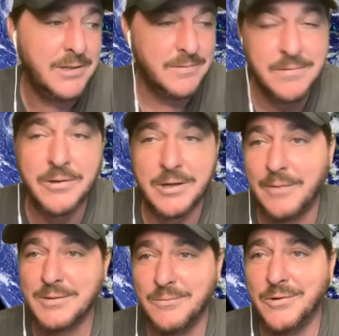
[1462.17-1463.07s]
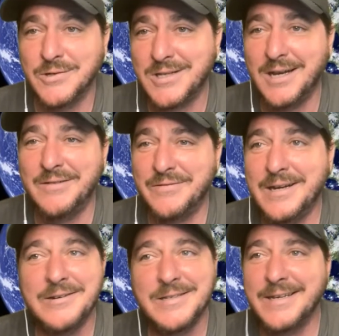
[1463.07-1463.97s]
to look up some more stuff. And
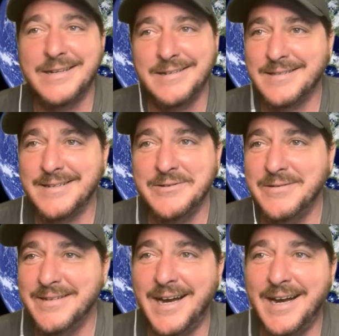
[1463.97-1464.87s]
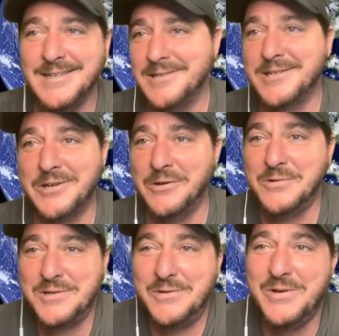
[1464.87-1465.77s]
I was like, dude, I just
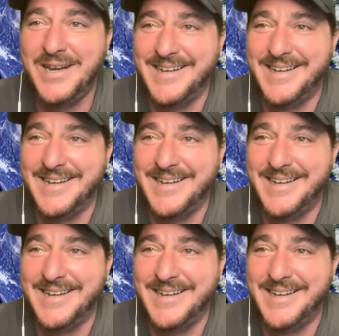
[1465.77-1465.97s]
showed you